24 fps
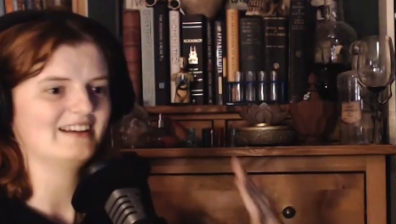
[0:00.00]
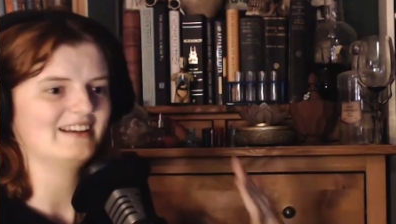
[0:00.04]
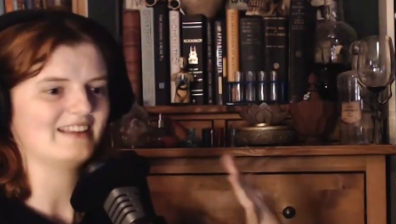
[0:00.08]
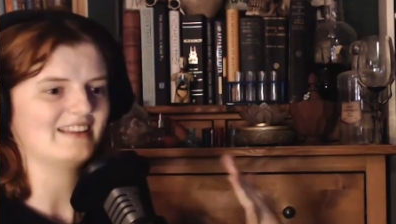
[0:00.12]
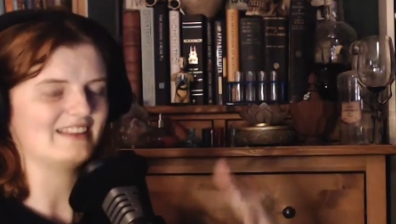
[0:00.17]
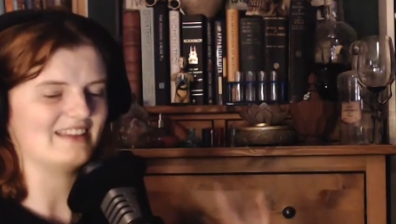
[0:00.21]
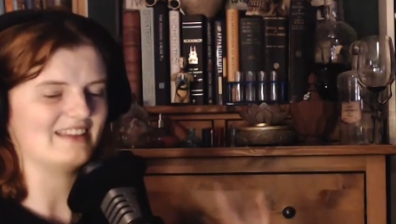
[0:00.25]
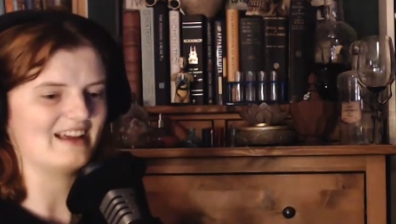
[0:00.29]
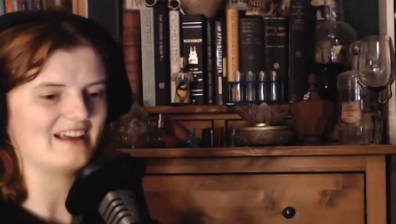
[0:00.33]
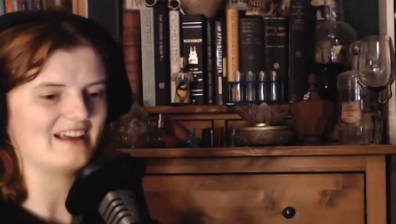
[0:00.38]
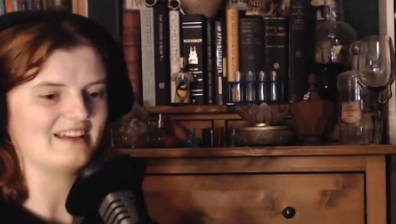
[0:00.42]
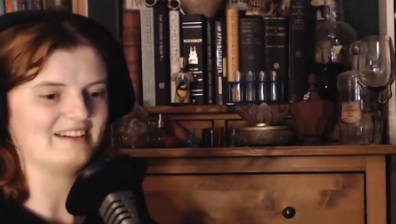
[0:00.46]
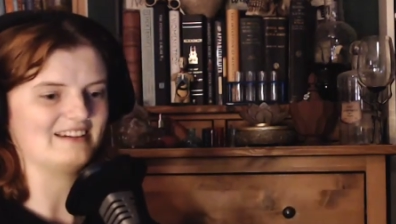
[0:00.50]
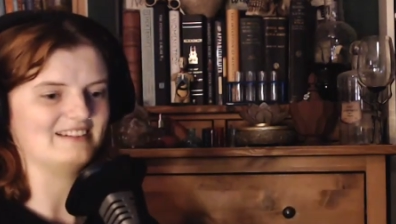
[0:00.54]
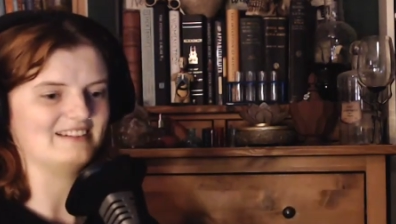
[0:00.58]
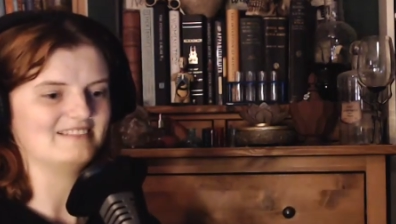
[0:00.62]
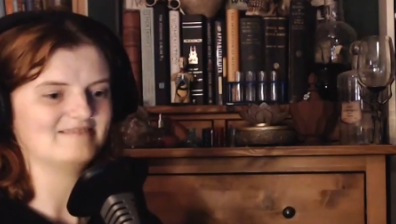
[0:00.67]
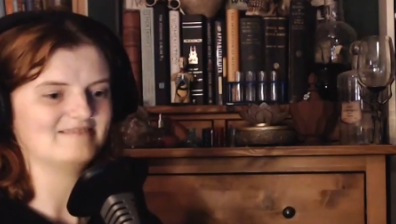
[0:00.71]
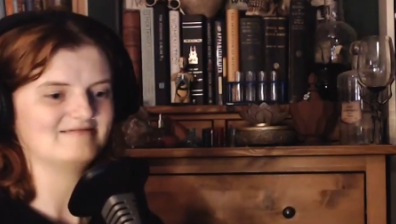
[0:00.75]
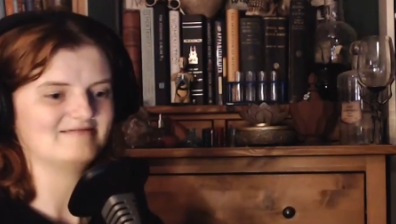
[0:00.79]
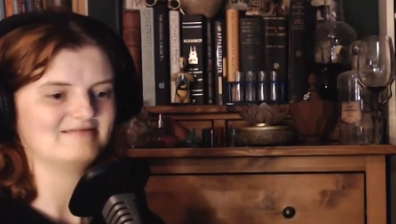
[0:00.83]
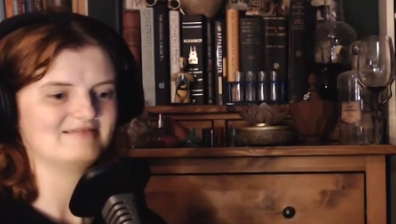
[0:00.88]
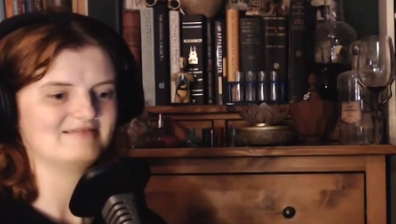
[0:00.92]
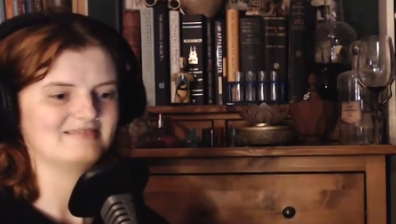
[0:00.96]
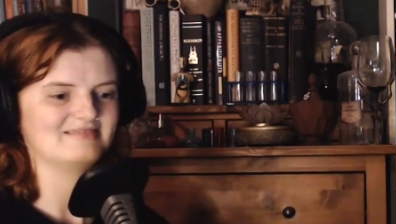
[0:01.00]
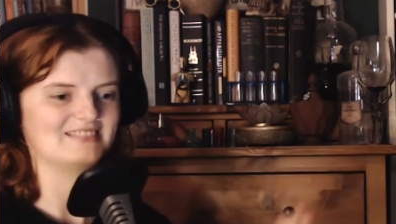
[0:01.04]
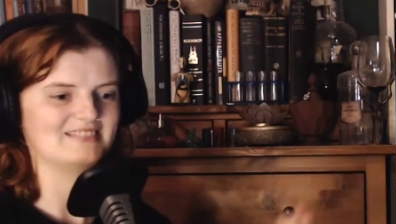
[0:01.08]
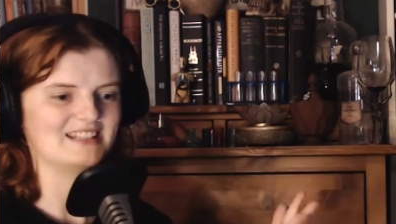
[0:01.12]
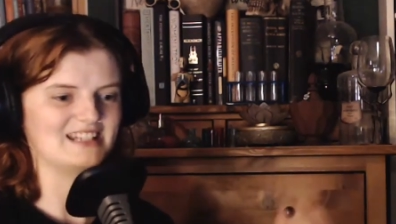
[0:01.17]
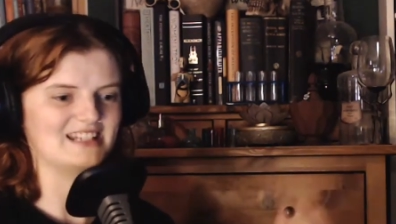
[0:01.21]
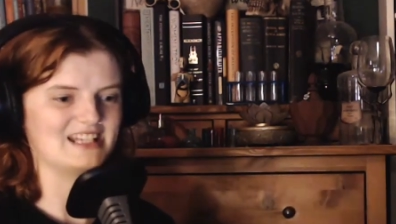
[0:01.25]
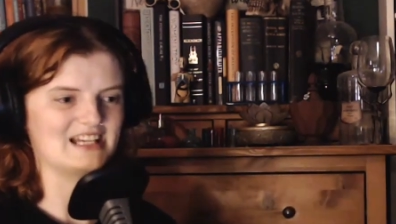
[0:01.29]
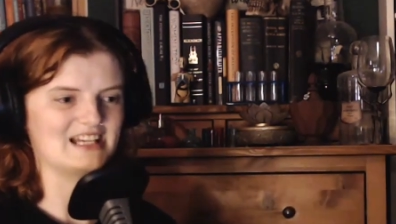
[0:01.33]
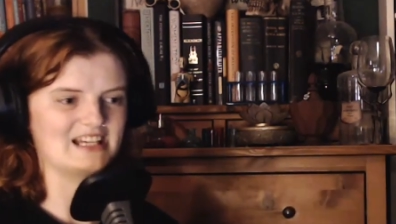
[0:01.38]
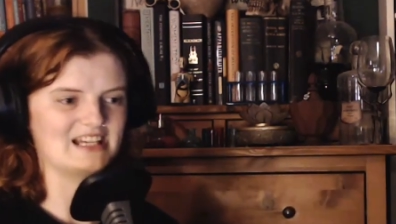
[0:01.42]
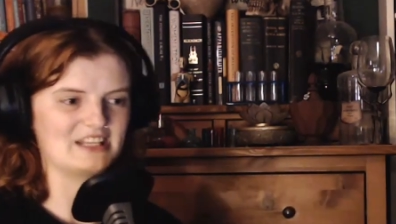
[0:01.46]
than the
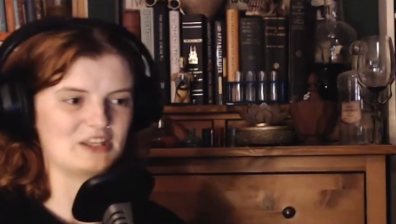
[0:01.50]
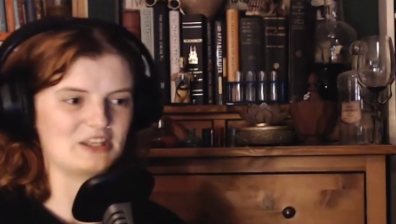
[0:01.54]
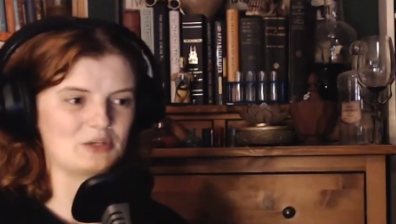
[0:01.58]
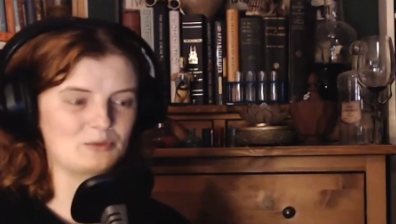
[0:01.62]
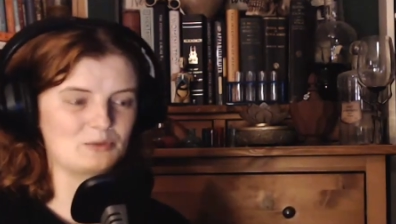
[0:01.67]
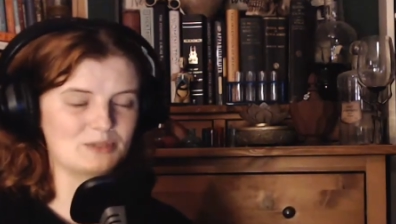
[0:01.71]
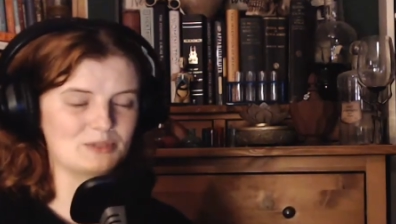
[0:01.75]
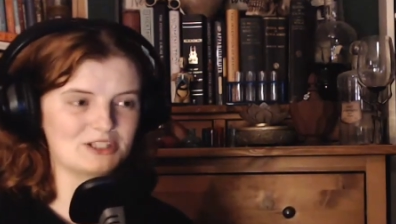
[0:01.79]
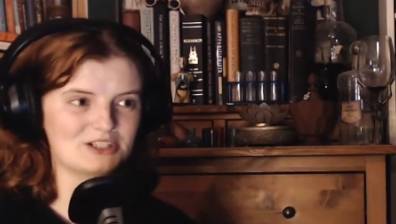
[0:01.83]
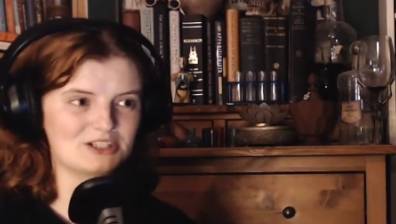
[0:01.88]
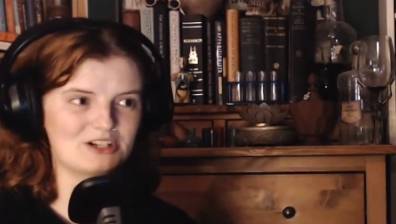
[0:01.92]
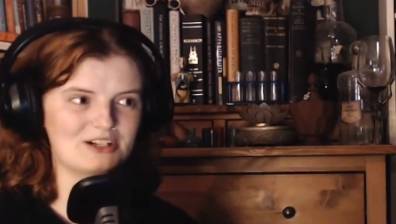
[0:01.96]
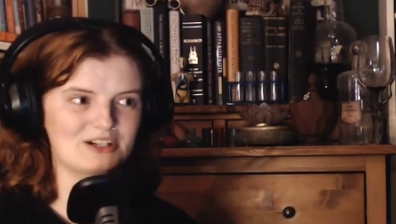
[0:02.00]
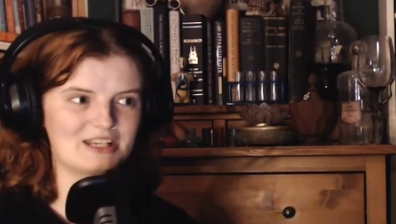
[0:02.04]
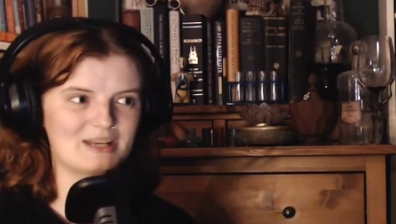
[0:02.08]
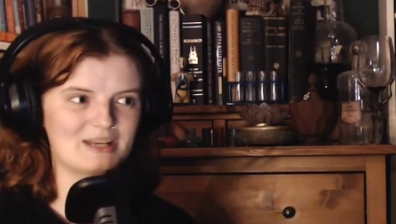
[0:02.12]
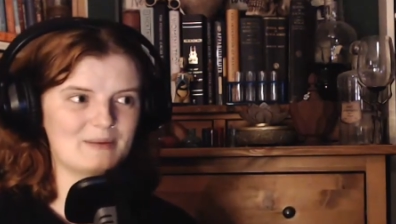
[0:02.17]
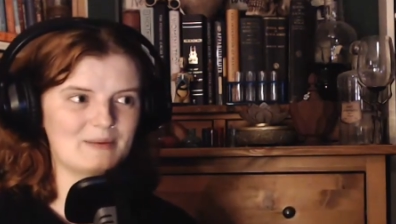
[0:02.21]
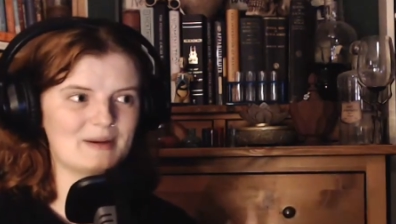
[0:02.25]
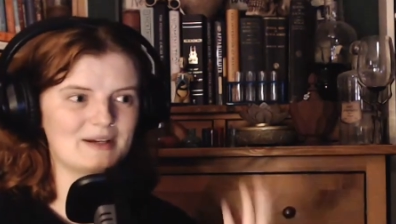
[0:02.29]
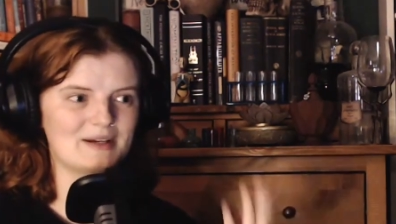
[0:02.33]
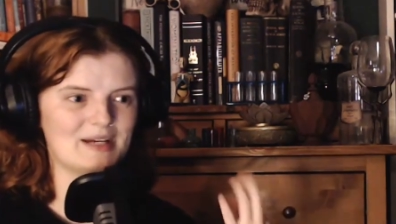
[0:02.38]
Neolithic we're talking about.